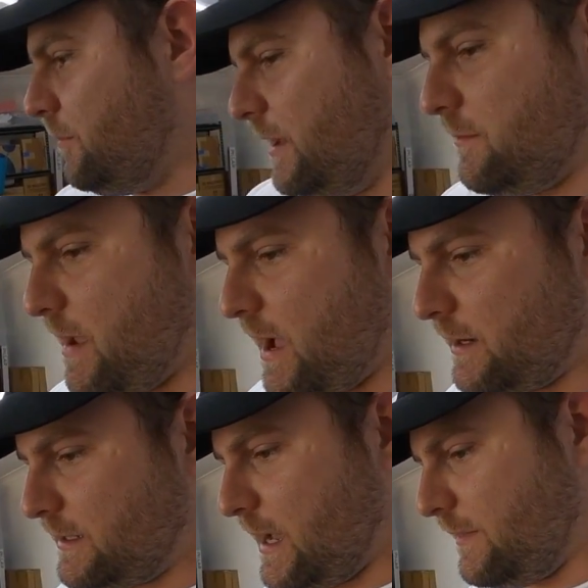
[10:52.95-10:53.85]
being
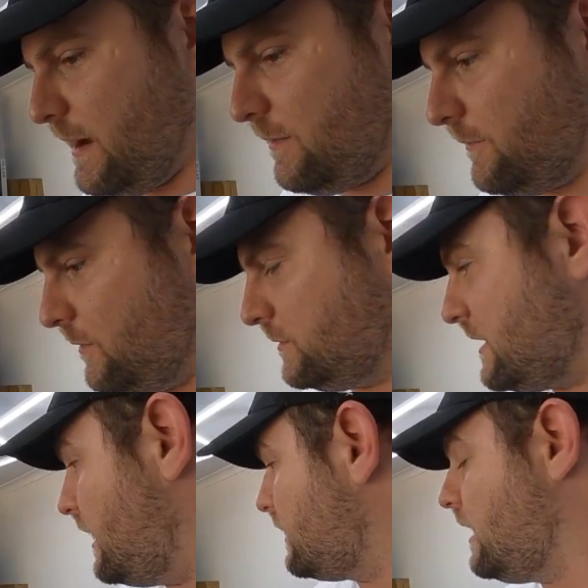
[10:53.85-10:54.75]
mounted down there in the fuel
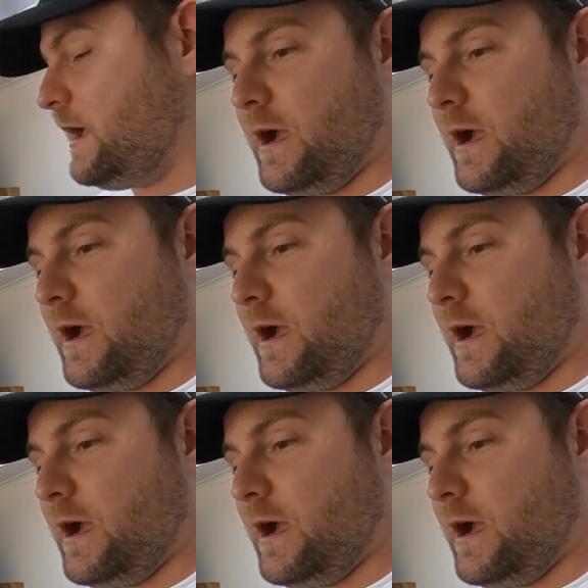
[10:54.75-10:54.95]
tank.